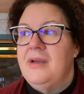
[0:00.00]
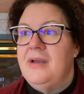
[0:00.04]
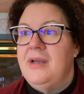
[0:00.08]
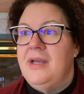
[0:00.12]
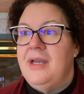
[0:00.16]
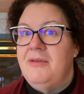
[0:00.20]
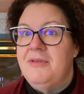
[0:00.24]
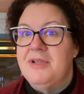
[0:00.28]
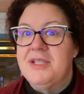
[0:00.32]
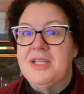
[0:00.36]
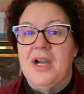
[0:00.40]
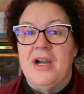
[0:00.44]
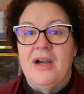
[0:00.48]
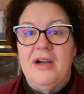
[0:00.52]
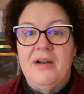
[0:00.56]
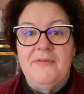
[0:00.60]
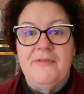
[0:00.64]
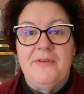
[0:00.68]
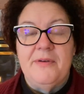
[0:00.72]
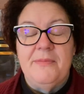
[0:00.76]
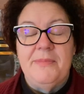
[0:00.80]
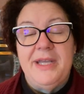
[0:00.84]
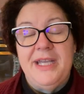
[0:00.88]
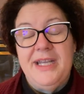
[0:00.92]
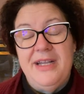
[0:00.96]
It was hard
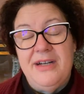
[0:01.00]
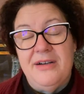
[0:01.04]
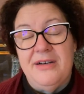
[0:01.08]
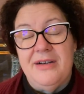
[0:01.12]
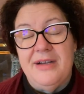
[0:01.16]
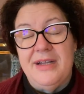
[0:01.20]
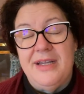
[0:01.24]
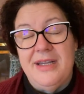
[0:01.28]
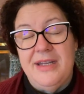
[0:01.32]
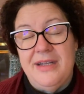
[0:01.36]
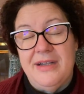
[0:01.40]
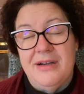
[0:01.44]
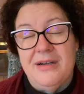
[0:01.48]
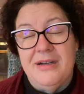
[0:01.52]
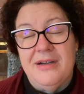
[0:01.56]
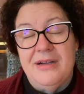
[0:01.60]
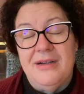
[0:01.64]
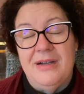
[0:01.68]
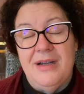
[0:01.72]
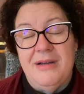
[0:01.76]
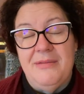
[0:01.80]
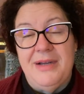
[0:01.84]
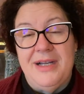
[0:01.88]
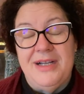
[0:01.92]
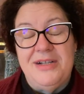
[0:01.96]
for Peter to
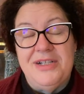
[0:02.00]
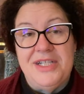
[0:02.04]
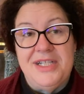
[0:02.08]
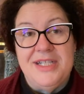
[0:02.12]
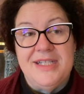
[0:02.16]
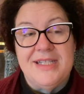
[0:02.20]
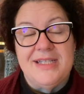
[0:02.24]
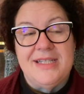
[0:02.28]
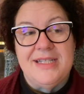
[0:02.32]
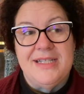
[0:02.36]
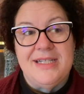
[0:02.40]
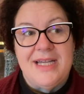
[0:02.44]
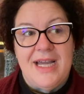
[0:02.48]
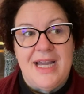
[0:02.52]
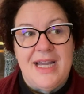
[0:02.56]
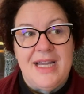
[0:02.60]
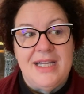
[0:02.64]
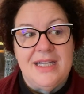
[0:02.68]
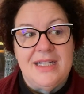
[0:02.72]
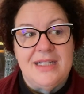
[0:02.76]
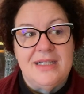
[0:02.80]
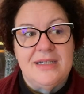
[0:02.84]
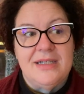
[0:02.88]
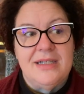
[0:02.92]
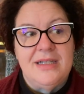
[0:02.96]
hear about Jesus
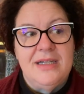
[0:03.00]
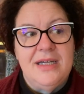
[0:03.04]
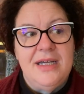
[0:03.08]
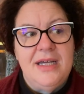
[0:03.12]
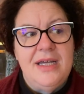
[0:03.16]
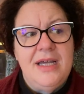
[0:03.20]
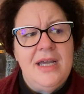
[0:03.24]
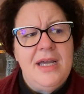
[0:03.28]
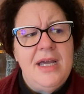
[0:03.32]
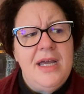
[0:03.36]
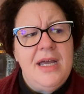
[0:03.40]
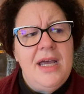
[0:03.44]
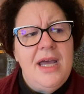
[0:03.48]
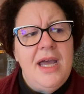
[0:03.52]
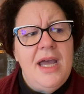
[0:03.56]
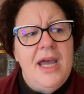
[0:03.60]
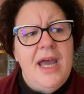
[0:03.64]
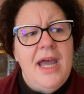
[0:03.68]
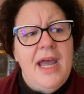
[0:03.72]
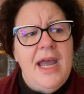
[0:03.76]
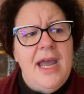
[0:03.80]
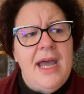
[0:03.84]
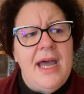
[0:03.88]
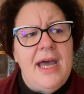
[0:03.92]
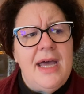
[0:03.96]
dying.
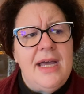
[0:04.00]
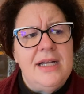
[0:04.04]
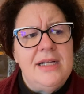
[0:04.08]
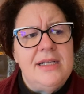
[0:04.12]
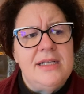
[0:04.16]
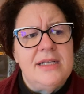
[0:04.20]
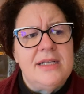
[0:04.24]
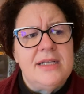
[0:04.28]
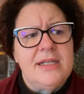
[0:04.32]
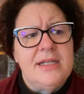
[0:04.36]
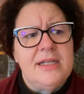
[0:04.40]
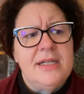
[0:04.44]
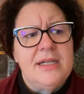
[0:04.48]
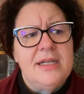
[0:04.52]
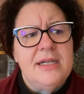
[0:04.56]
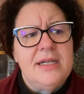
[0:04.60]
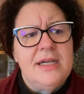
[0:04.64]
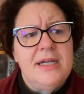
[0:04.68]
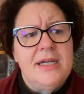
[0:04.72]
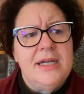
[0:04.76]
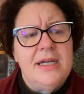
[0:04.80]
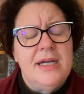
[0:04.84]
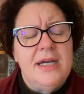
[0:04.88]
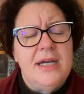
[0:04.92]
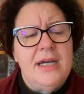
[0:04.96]
And,
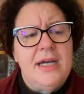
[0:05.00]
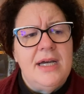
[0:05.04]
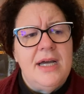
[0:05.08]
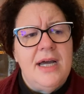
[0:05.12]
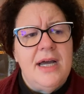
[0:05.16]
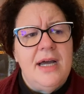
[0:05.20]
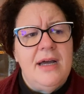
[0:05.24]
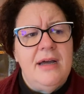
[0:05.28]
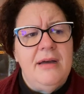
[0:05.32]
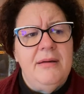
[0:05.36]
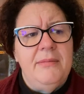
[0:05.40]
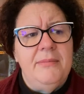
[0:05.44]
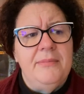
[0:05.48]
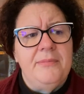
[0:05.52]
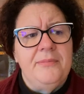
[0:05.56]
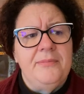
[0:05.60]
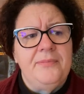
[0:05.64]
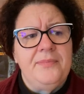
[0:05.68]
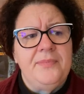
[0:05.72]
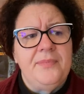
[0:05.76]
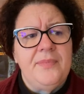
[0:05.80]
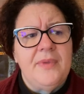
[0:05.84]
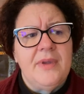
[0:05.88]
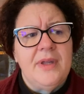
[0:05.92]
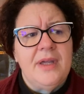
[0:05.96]

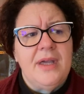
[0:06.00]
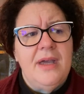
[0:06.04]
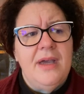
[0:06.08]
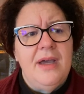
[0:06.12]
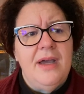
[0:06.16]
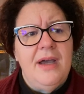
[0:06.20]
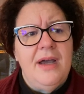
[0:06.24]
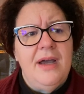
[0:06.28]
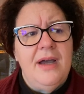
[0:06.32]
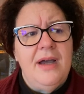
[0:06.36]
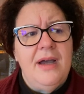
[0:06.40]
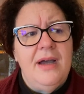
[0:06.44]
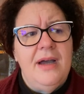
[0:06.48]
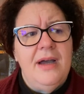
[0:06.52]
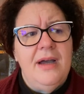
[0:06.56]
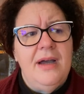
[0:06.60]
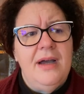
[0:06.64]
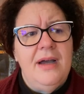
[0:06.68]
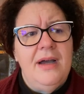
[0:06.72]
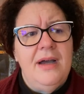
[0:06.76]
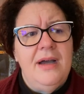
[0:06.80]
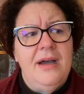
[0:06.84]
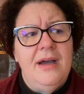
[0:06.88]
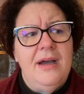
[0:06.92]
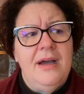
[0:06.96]

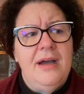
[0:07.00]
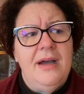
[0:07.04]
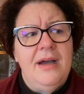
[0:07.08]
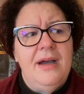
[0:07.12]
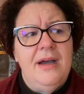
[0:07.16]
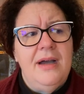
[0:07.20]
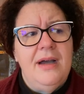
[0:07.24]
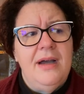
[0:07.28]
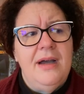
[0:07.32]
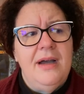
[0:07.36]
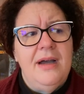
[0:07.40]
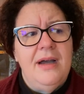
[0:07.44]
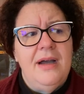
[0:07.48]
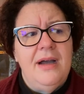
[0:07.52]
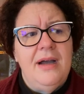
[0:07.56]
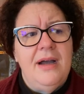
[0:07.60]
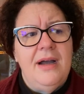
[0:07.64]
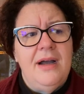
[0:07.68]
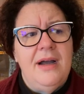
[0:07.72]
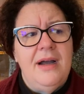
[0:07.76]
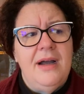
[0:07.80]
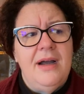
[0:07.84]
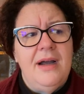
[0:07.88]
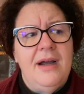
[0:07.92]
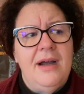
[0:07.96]

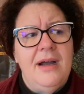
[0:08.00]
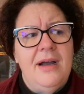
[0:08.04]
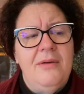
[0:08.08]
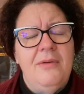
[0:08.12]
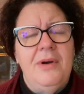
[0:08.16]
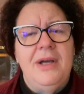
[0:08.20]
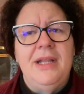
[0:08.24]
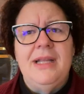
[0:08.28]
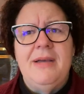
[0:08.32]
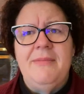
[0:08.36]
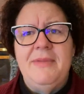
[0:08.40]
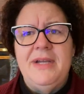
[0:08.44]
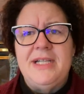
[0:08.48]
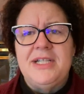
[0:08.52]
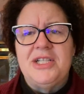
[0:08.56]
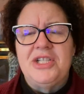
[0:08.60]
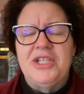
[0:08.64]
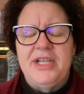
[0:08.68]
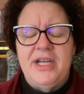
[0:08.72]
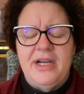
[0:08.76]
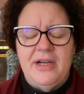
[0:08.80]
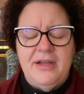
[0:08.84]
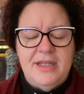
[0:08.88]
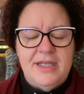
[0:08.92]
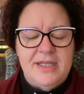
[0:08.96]
well, let me
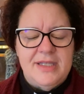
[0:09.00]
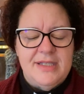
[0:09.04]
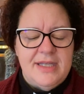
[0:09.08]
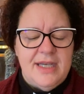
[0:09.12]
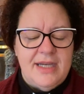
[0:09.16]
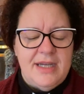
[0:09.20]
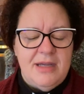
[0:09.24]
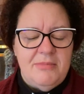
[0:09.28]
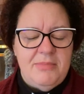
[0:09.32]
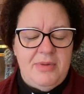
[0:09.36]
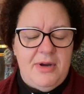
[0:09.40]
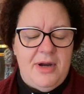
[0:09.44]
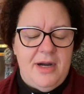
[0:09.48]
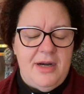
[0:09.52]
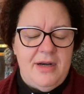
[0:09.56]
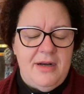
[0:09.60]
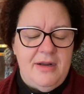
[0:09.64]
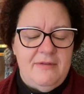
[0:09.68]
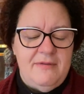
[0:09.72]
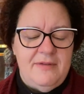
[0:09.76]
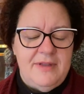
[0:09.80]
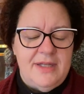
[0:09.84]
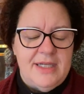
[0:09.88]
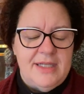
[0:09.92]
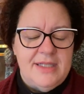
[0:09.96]
share the second part
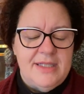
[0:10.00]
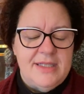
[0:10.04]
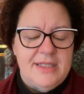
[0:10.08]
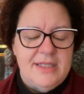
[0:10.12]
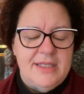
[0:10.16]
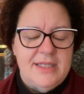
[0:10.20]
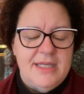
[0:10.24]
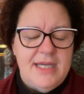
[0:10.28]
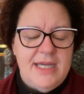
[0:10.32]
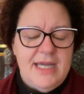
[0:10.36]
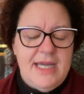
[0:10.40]
of this.